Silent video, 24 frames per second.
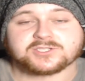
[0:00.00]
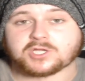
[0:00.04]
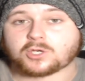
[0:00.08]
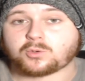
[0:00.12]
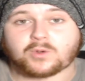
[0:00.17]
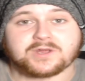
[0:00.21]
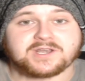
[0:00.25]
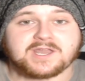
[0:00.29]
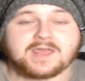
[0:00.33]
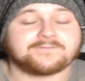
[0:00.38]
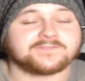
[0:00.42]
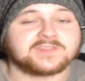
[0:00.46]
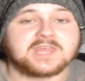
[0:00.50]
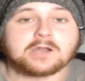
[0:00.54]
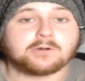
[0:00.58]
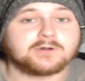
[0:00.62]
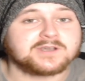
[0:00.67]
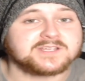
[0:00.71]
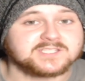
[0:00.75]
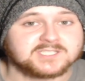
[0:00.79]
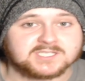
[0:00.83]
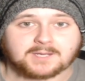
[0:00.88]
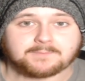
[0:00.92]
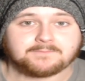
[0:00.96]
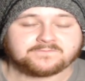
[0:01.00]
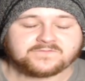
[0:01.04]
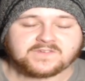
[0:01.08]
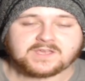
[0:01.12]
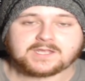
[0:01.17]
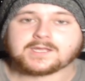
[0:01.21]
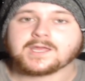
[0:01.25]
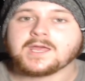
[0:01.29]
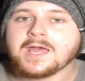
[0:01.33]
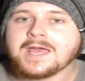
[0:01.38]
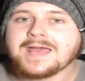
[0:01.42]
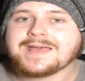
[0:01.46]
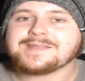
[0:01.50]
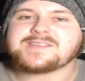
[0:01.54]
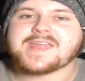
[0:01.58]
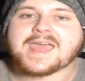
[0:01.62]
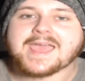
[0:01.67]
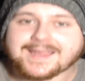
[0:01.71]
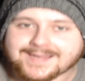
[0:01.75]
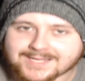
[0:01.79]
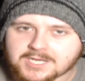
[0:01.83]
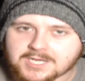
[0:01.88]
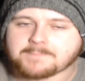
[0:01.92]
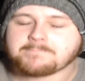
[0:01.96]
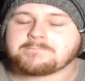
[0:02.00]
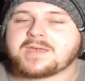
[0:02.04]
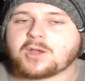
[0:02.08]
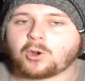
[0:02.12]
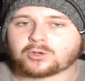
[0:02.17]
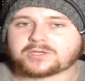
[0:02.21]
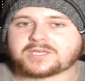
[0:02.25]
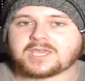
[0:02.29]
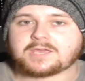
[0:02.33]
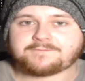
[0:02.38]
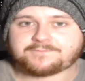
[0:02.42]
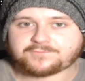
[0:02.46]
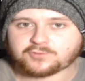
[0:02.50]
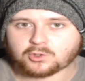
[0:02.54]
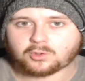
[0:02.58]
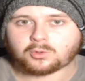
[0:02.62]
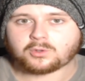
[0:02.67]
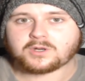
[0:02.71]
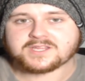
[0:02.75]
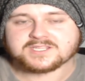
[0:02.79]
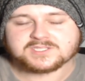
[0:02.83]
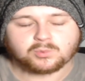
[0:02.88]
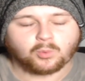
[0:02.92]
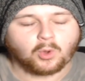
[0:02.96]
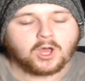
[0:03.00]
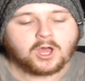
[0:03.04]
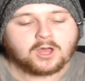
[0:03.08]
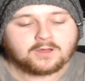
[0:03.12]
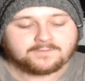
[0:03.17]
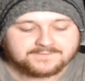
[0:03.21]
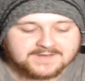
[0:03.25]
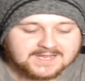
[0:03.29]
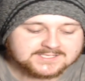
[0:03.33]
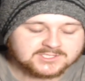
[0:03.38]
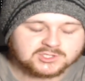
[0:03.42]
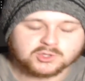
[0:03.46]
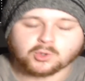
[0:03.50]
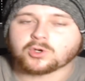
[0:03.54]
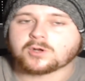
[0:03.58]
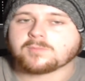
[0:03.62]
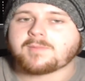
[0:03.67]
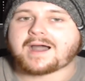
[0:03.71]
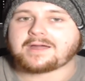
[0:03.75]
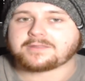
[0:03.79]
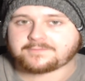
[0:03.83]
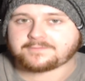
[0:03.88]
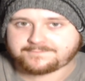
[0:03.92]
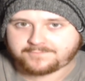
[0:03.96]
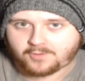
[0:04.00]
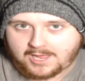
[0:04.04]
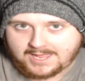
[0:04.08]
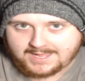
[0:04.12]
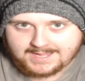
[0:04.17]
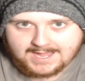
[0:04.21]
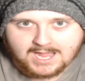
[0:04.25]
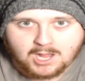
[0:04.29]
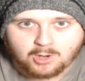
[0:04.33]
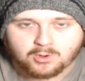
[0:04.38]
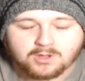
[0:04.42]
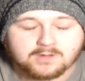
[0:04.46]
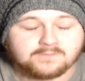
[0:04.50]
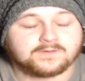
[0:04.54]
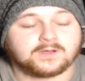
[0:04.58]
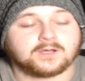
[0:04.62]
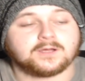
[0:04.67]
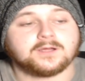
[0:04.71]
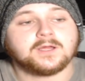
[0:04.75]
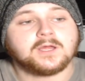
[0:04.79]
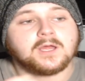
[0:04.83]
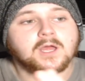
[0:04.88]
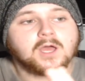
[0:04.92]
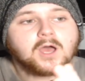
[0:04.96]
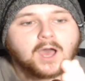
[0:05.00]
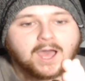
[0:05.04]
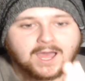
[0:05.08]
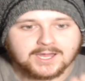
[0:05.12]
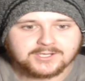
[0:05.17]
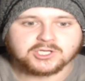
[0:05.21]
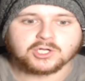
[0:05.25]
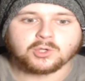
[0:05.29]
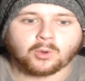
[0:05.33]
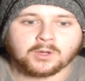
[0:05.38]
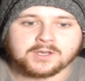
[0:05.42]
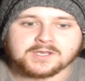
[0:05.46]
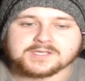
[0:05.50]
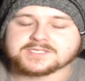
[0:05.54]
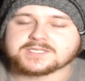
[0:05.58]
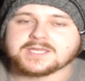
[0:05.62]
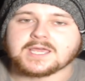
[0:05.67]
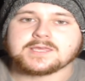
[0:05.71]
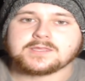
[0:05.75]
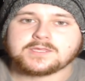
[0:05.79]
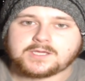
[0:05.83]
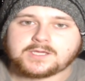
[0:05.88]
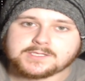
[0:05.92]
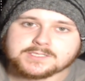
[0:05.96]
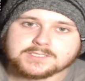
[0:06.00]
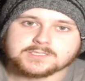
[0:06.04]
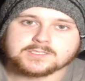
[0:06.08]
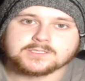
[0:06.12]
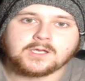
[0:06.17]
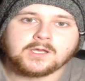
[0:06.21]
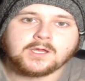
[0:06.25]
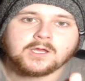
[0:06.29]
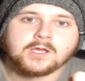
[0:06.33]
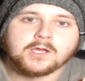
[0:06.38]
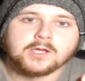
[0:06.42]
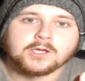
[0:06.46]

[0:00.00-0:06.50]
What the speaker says: So whenever there is something, they're going to milk it for all it's worth. Let's talk about the fight, however. I do want to say this.